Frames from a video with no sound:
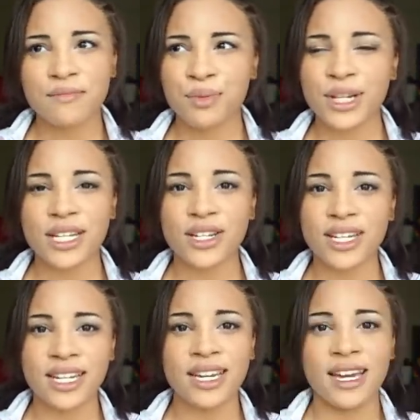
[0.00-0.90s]
pretty
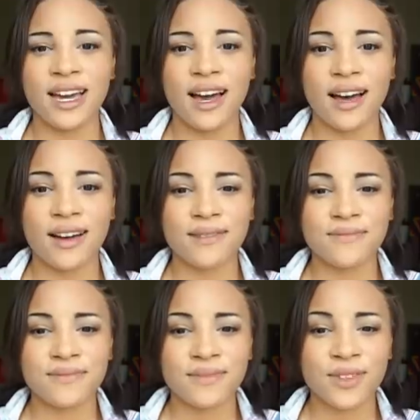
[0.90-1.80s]
good,
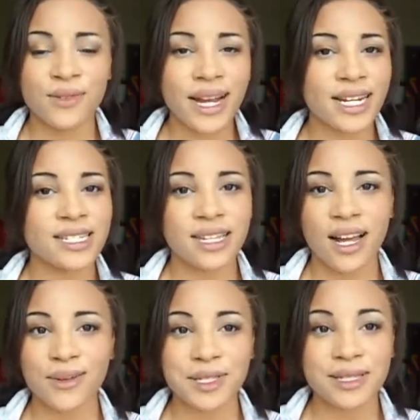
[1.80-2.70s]
Um, the writing
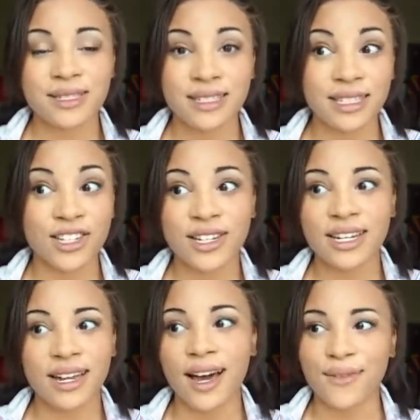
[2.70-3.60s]
style was good
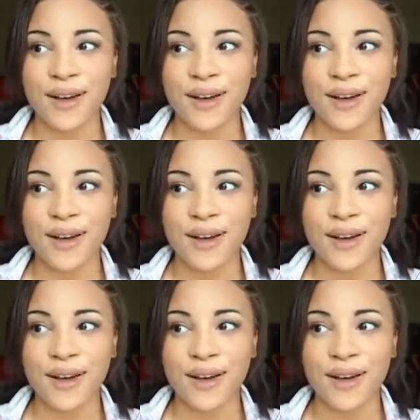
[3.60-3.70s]
enough.